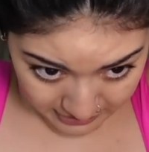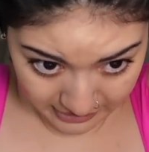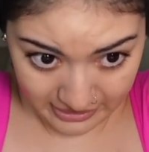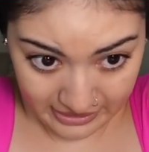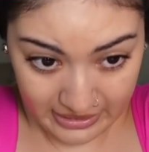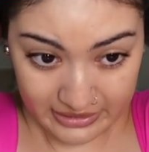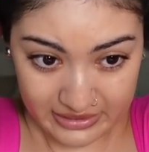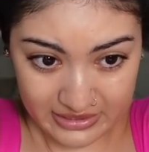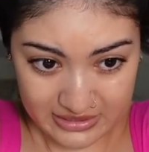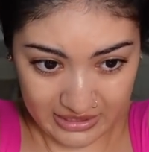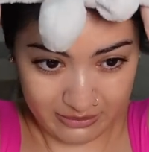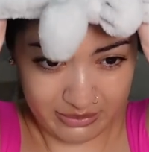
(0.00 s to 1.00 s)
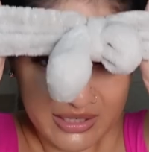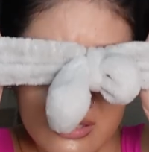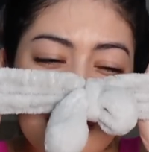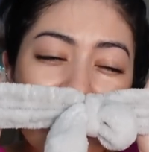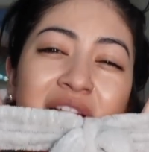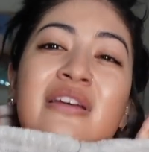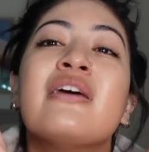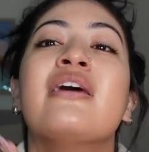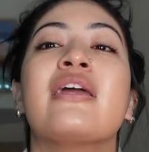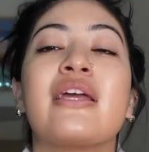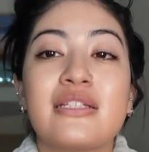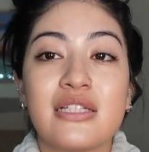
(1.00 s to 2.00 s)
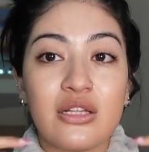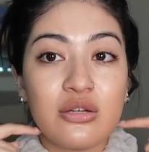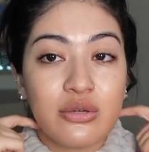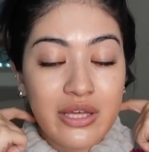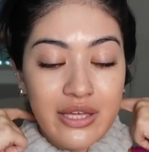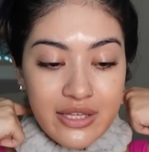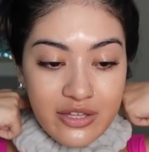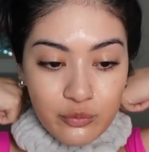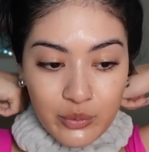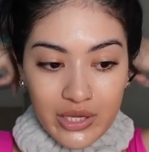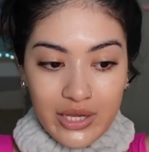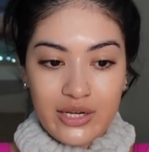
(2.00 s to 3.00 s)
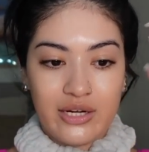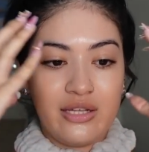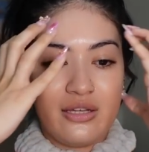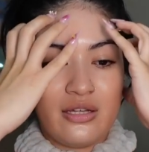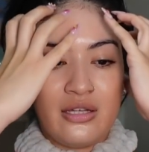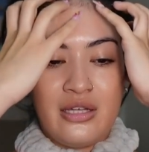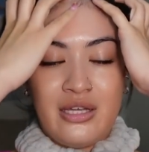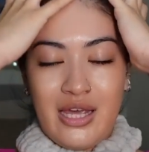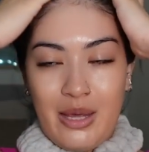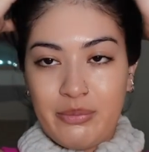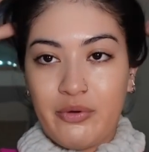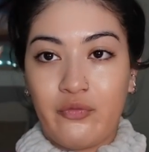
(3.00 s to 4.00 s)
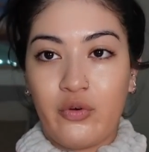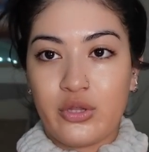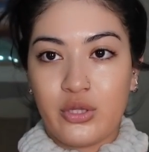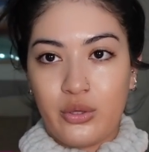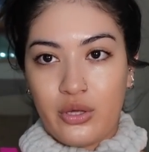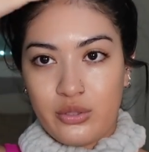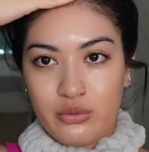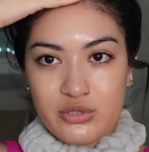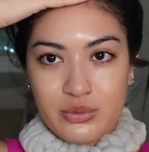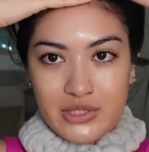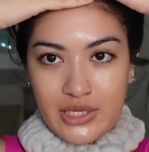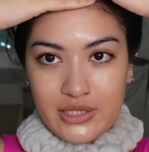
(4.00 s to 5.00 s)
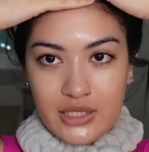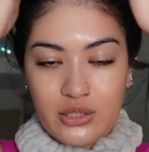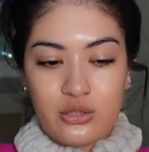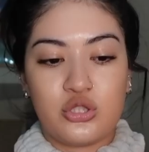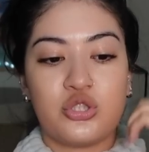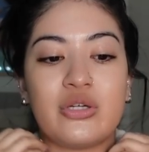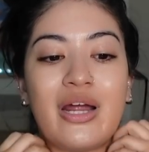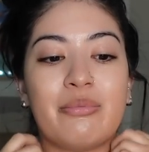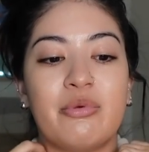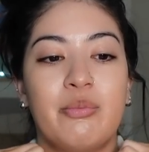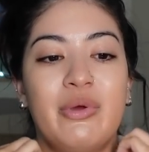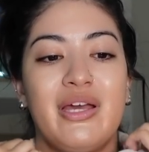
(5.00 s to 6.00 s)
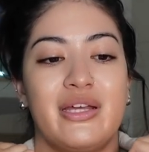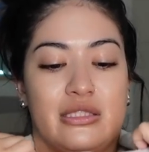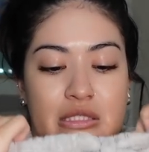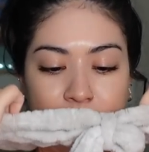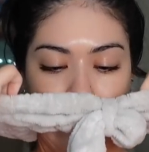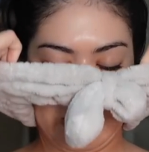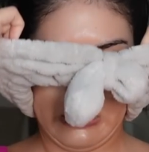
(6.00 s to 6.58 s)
I hate these headbands because they low-key give me a headache. I prefer the other ones with like the little strap, but